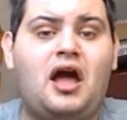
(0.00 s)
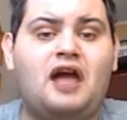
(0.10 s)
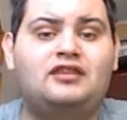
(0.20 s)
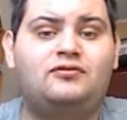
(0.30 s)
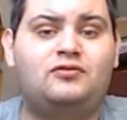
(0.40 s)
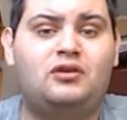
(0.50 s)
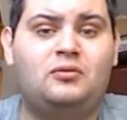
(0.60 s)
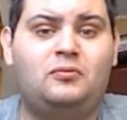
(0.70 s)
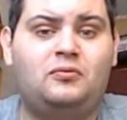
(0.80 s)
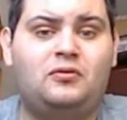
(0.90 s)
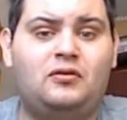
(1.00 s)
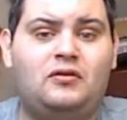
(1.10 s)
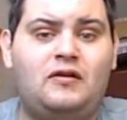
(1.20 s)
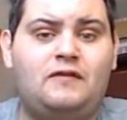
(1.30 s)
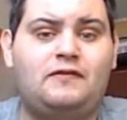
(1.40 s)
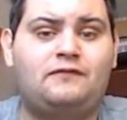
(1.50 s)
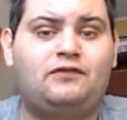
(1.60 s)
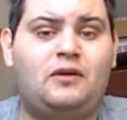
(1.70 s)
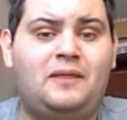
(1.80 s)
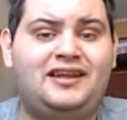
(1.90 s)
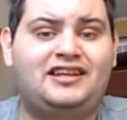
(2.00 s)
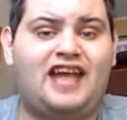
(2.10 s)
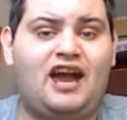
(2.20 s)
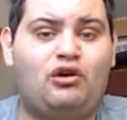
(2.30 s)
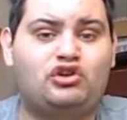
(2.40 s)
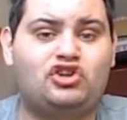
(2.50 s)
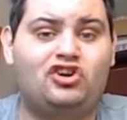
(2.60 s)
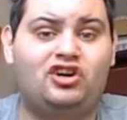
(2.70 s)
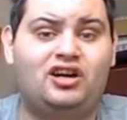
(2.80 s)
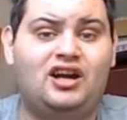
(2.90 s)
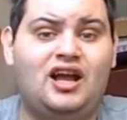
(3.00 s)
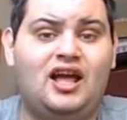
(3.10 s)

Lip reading: As for our main character,